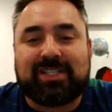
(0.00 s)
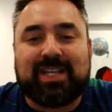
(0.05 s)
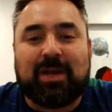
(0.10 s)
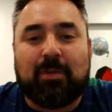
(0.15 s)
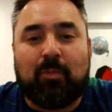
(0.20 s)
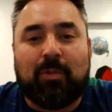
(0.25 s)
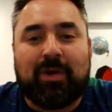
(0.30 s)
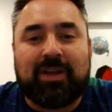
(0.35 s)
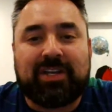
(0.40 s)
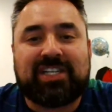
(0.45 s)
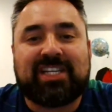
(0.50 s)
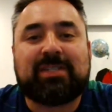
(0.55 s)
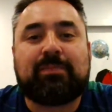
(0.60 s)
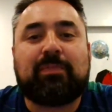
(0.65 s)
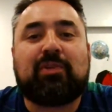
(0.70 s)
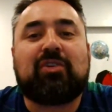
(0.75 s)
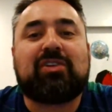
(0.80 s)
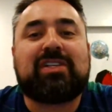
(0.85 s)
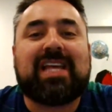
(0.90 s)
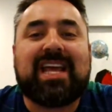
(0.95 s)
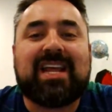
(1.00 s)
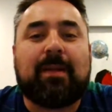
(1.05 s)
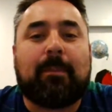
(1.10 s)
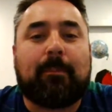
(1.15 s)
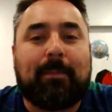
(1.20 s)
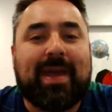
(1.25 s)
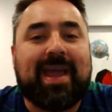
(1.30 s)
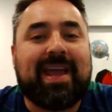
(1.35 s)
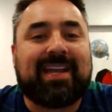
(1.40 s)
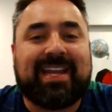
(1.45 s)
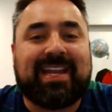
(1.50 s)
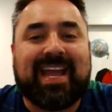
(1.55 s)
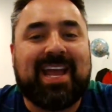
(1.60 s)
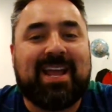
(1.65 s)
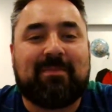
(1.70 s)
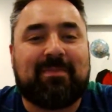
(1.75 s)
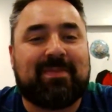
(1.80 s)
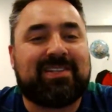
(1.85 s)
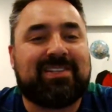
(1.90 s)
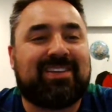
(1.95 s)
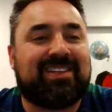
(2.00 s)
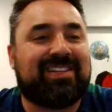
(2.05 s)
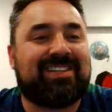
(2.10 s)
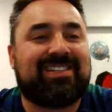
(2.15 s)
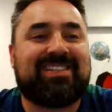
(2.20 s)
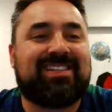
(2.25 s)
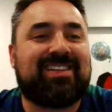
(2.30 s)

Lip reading: someone just because they had a bad game. It's like